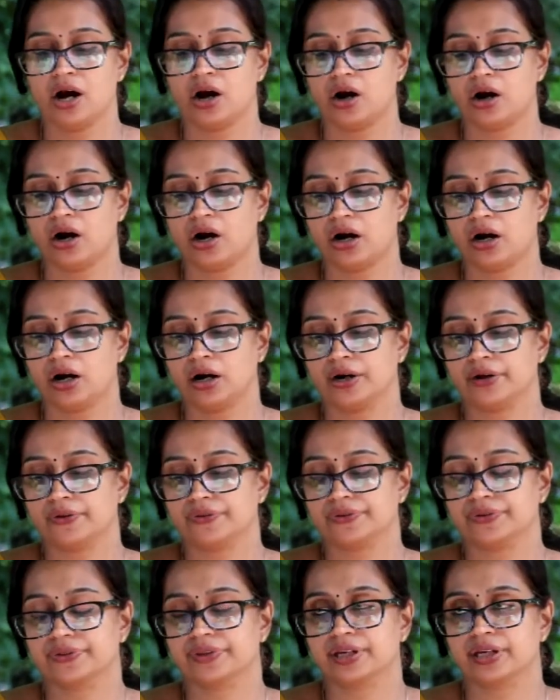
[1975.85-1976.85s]

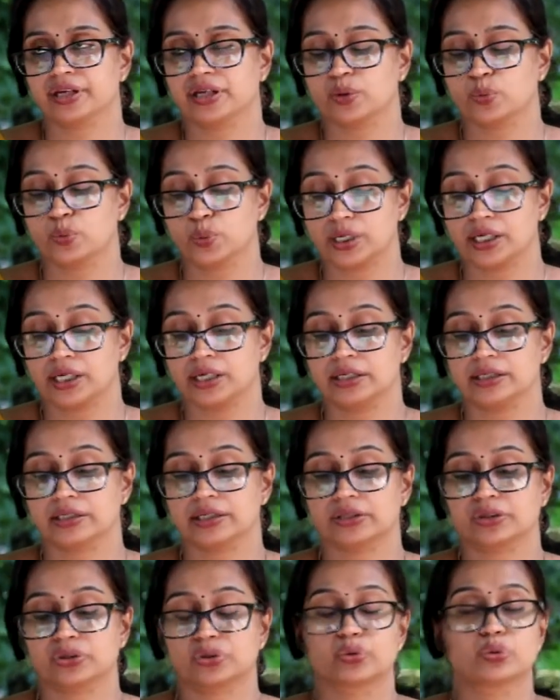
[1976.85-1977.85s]
the
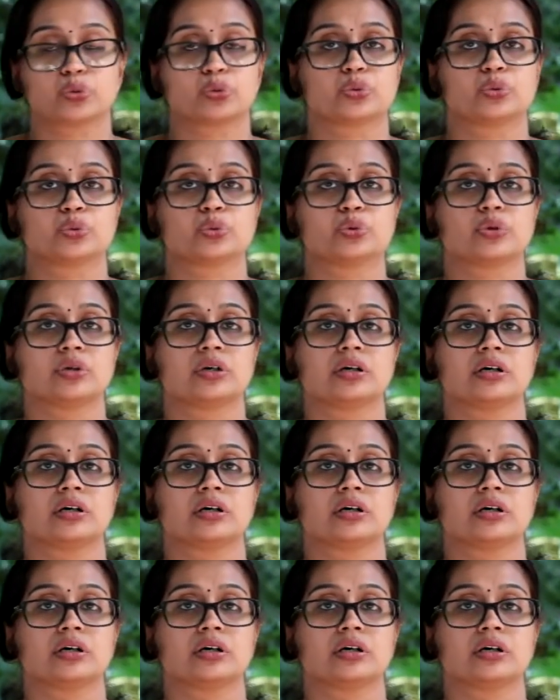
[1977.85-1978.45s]
world through